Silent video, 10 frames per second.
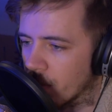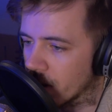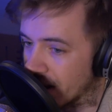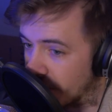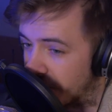
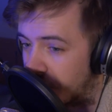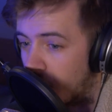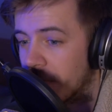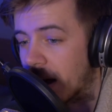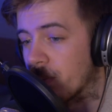But kind of
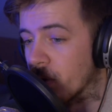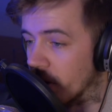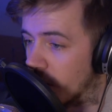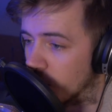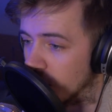from that
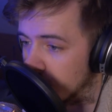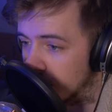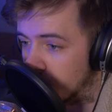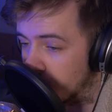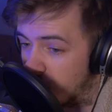point
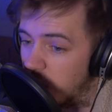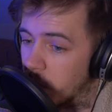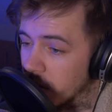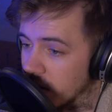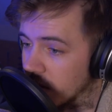onwards,
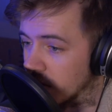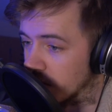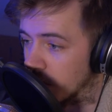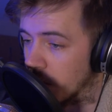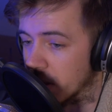probably
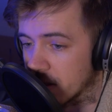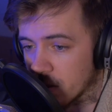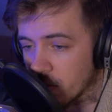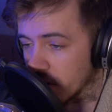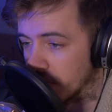from a
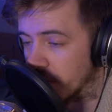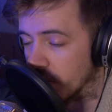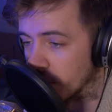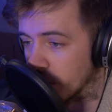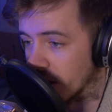business point of
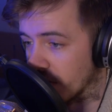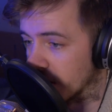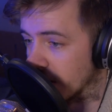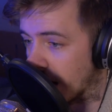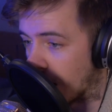view, where they've
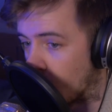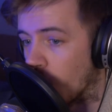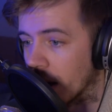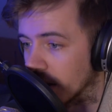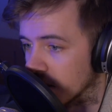seen how
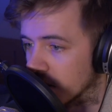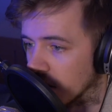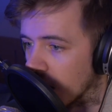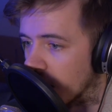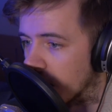well it's
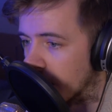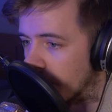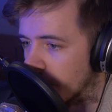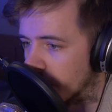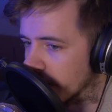
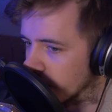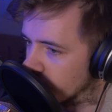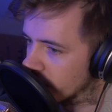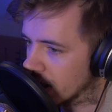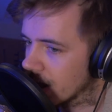done,
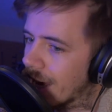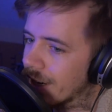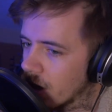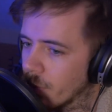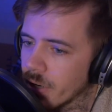you see
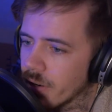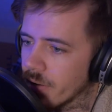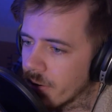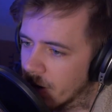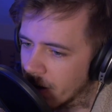that
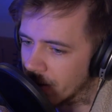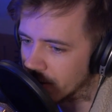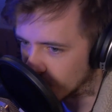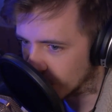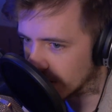coming.
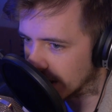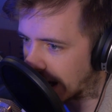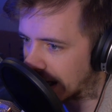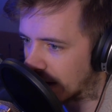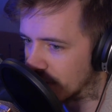You see
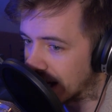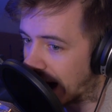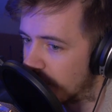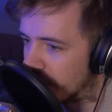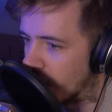that kind of
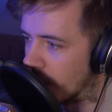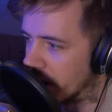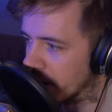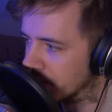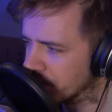type of
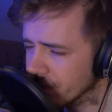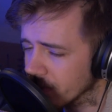comedy.